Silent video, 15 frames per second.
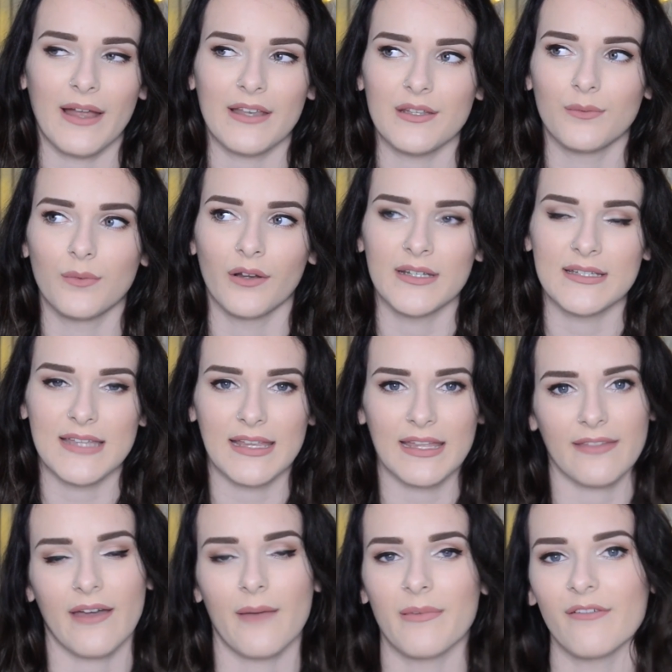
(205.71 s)
and you want to take
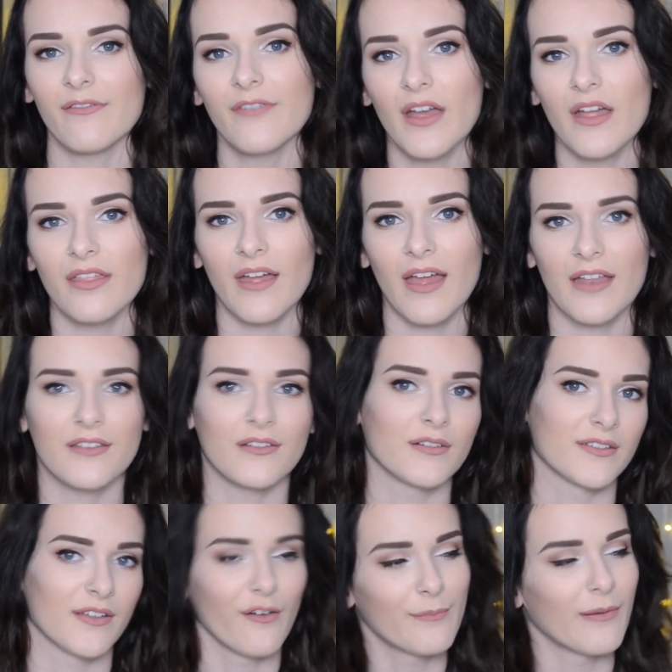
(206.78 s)
it that bit further and your
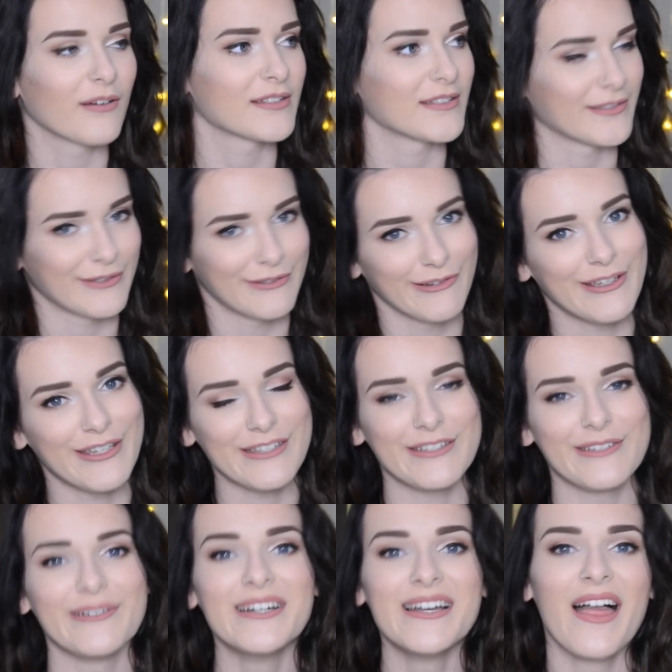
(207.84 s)
soft boxes are annoying
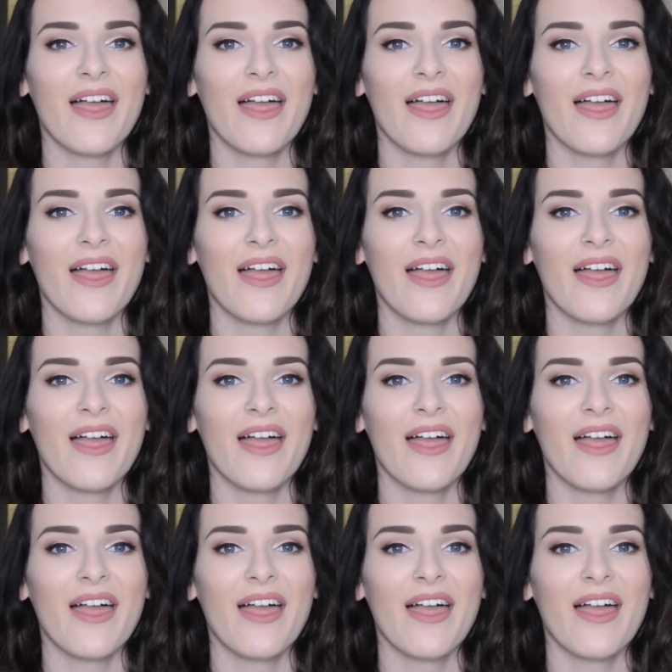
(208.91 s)
you,